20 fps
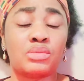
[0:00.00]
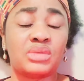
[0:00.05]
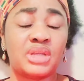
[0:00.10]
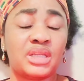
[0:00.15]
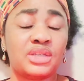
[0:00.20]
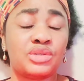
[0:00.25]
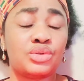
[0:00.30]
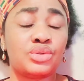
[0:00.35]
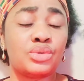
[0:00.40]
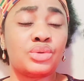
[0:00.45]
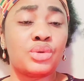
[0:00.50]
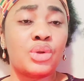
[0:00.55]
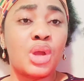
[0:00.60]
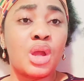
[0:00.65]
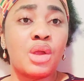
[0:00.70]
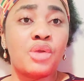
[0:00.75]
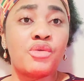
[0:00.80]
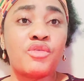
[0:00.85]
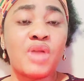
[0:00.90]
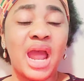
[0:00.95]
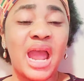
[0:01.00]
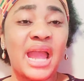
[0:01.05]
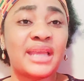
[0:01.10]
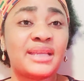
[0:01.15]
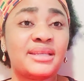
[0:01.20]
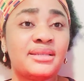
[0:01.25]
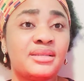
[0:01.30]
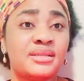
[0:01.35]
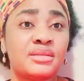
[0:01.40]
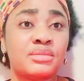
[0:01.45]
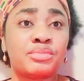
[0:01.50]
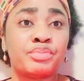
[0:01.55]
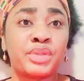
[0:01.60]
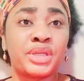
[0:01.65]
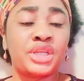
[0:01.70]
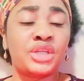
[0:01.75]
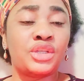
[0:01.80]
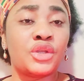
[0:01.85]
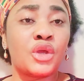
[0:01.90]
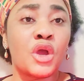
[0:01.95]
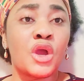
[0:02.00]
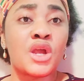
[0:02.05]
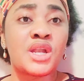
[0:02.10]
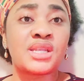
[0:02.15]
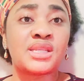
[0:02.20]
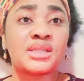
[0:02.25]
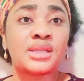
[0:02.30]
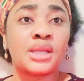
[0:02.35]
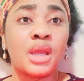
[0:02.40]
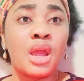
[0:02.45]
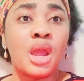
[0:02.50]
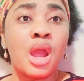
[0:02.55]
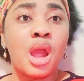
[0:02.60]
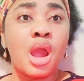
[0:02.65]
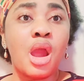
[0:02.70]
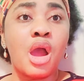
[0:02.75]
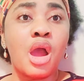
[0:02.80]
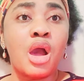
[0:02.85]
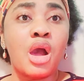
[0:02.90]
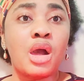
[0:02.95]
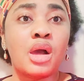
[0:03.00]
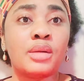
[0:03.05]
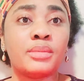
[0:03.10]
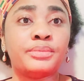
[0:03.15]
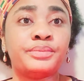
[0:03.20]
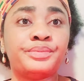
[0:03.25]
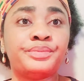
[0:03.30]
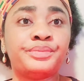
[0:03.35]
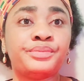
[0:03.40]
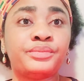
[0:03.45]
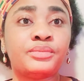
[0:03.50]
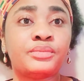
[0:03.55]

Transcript: they do rice peanuts um